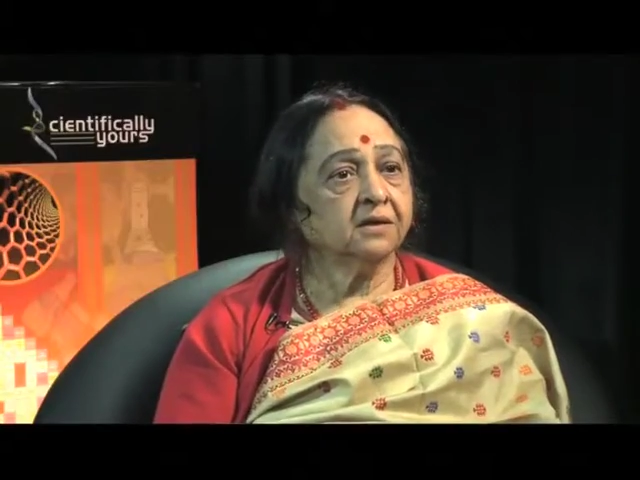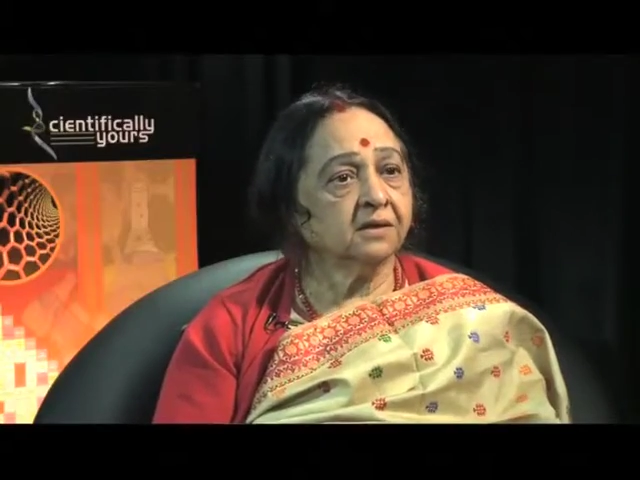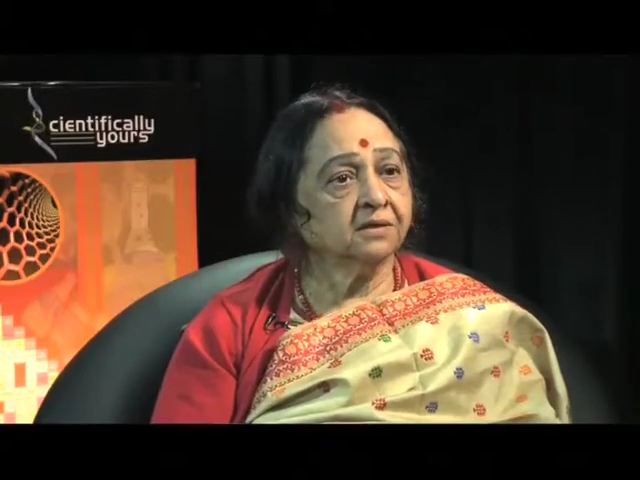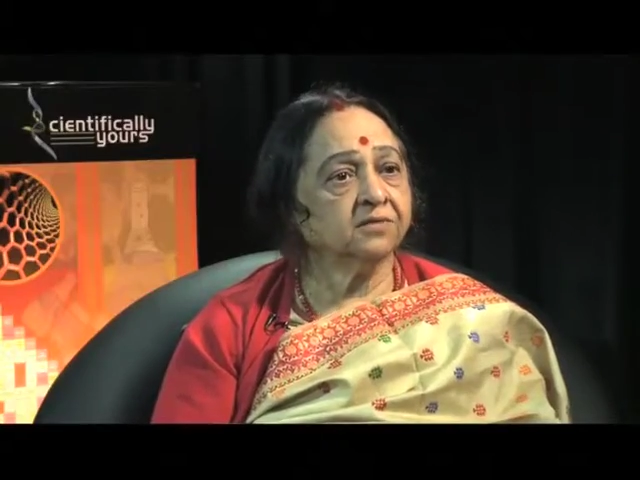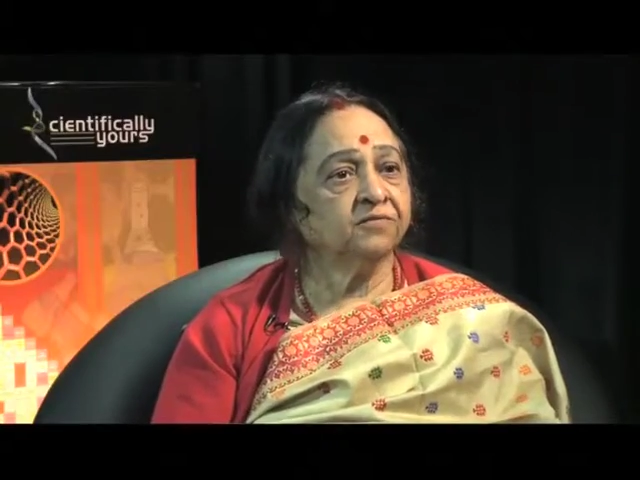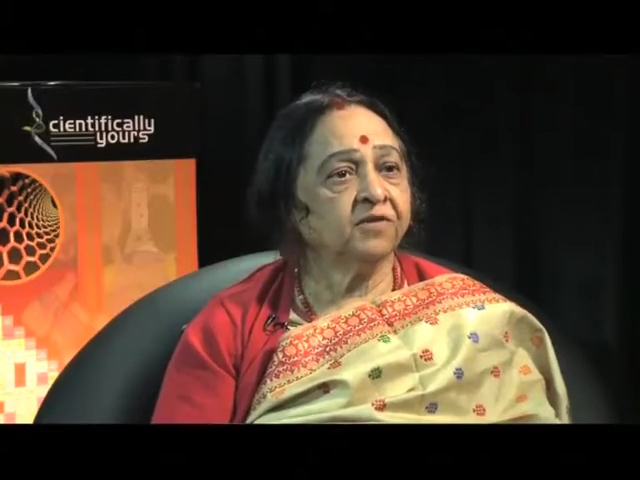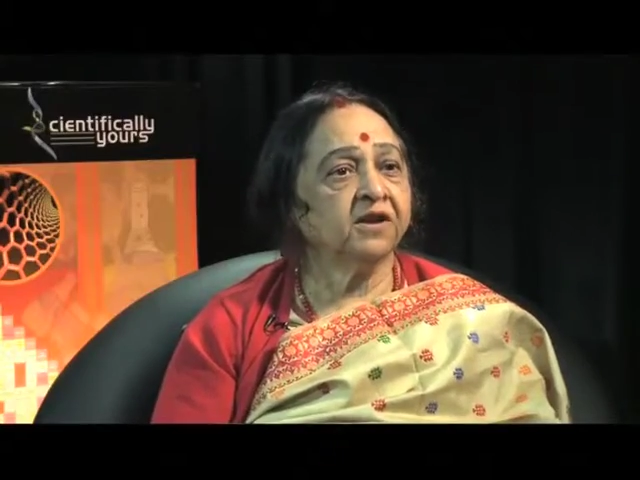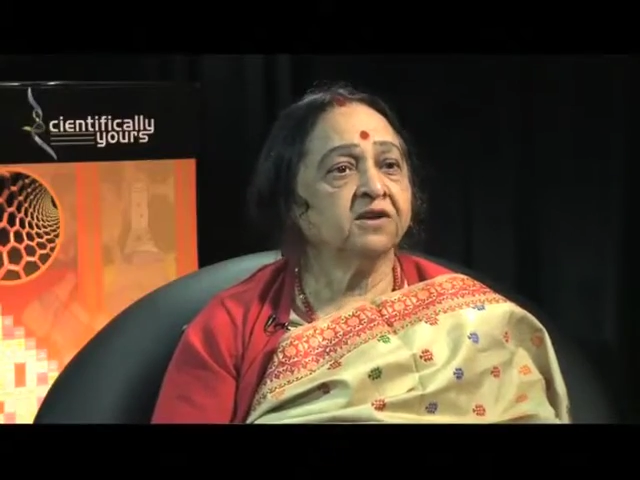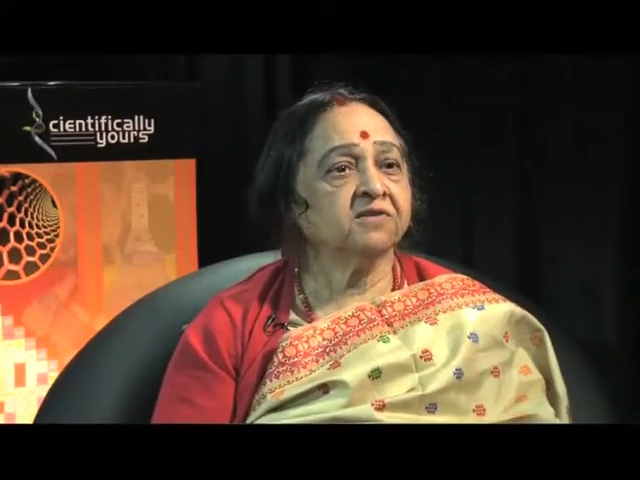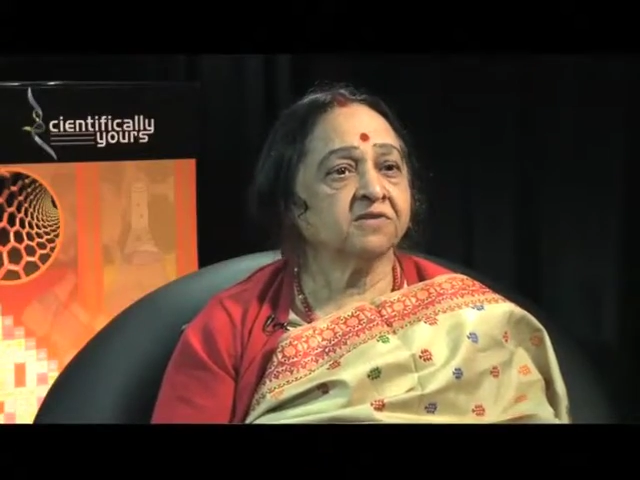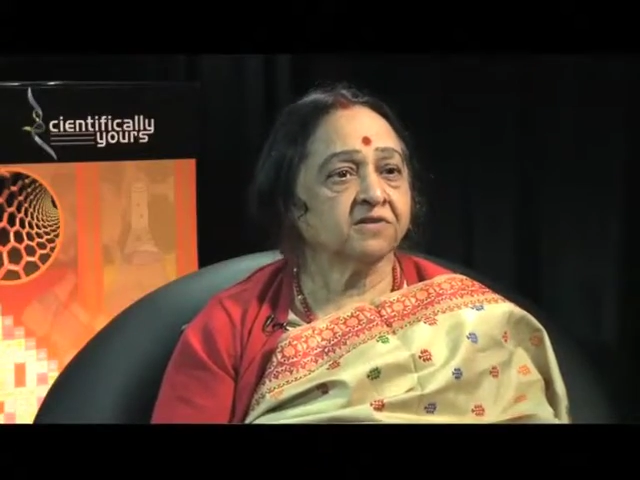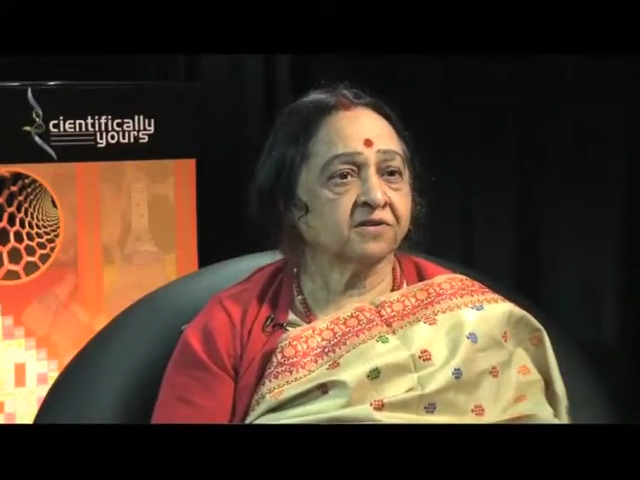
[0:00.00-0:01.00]
is very
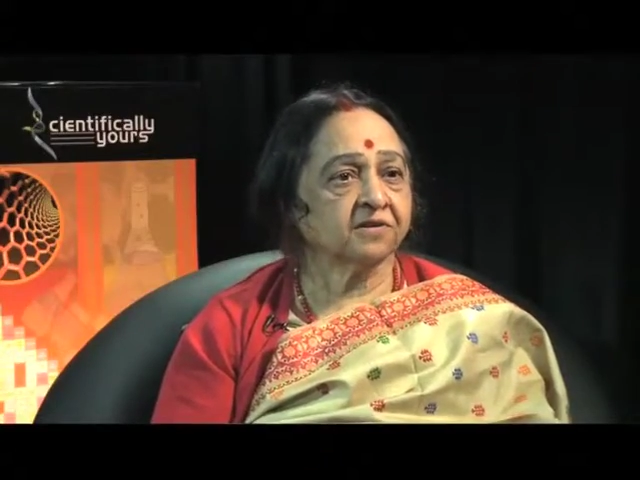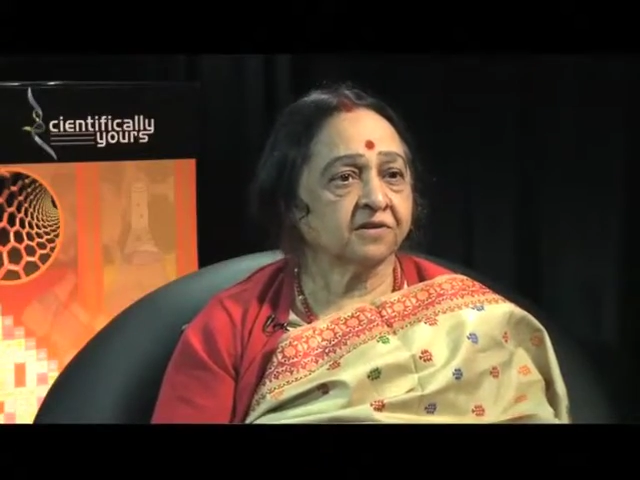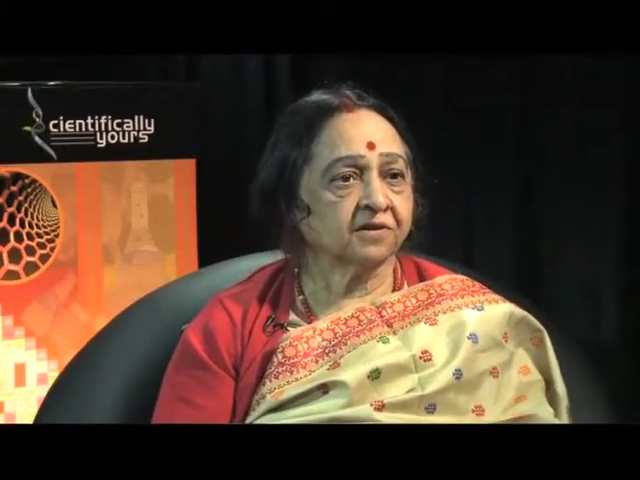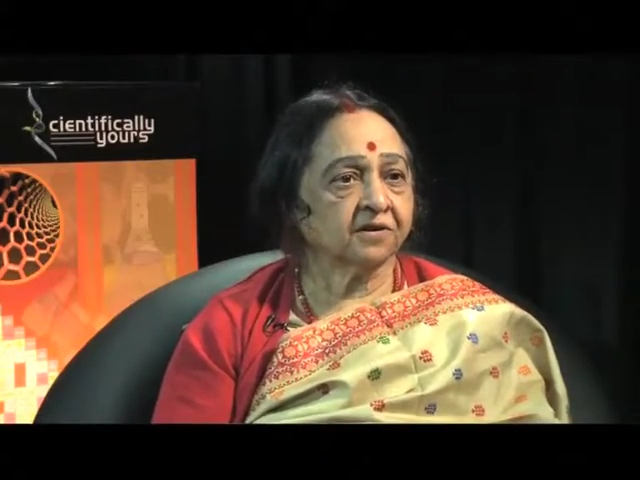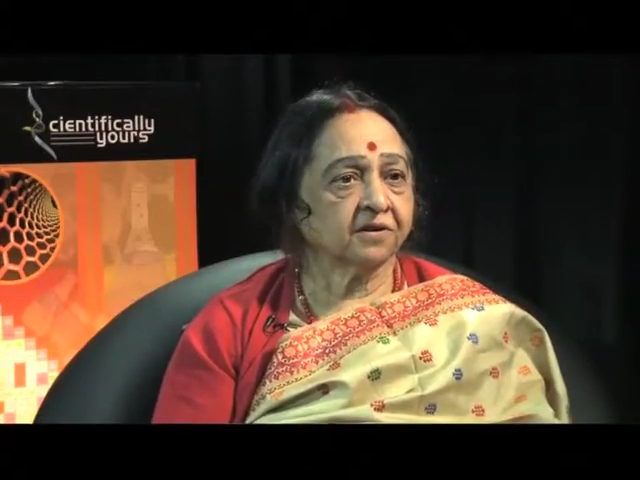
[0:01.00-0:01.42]
critical.